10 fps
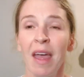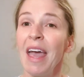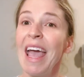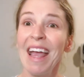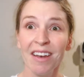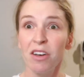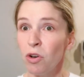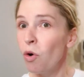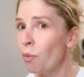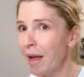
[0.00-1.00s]
And in
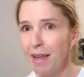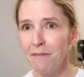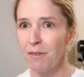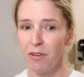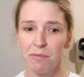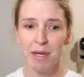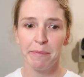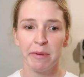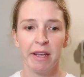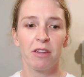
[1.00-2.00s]
no way it involves
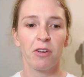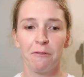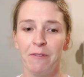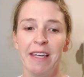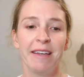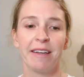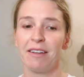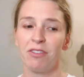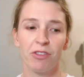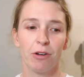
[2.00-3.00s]
manipulating their feet,
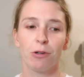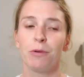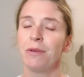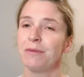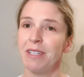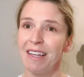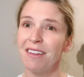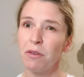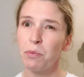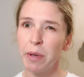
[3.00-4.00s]
so it is
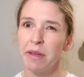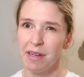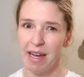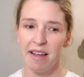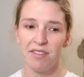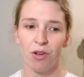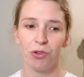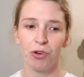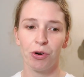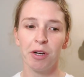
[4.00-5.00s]
a really nice
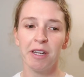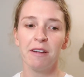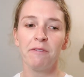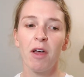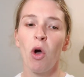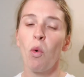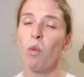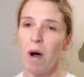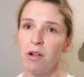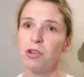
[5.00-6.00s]
alternative
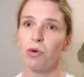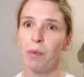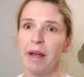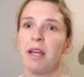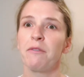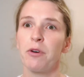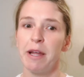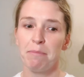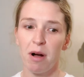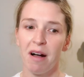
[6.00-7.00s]
while you're waiting for a
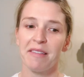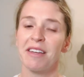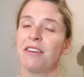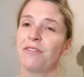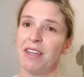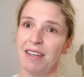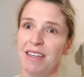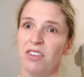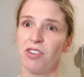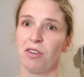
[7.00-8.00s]
positive
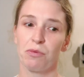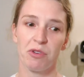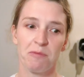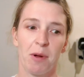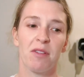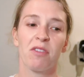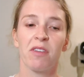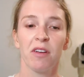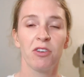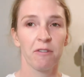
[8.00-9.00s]
conditioned response
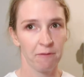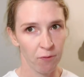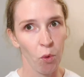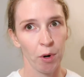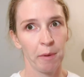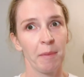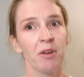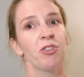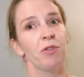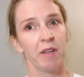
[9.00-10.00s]
to form
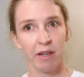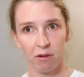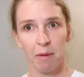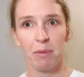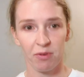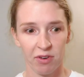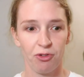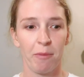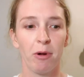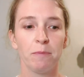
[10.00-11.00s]
to the nail clippers and
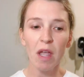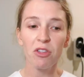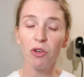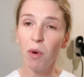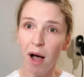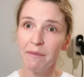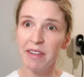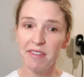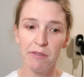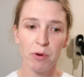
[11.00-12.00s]
Dremel. So
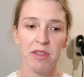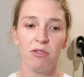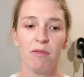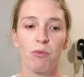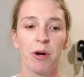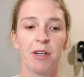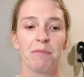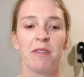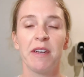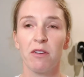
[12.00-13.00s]
obviously, once you have worked up
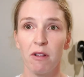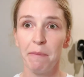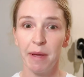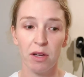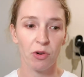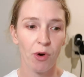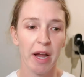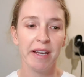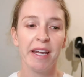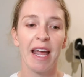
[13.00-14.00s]
to the nail clipping and
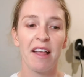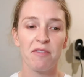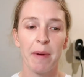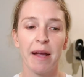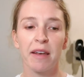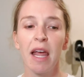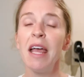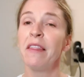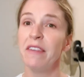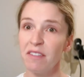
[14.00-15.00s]
grinding aspect,
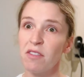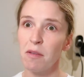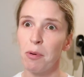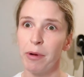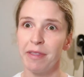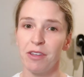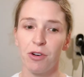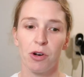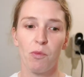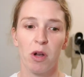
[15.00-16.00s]
this is the point that you're
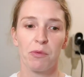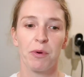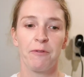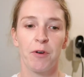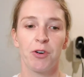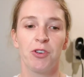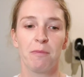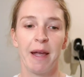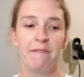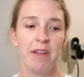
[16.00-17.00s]
gonna wanna refer to
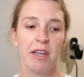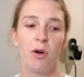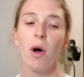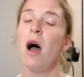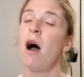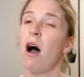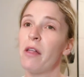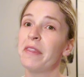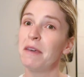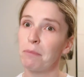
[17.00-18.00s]
my video
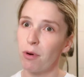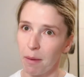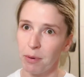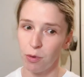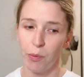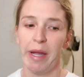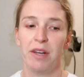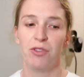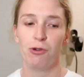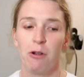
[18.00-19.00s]
on the proper way
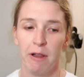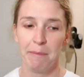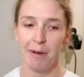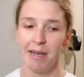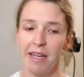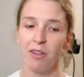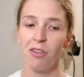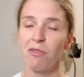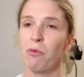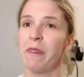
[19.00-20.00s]
to clip
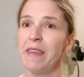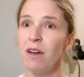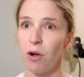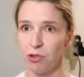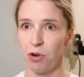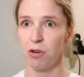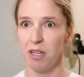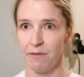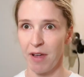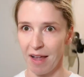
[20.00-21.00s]
nails with the
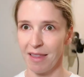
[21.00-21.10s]
alternative cut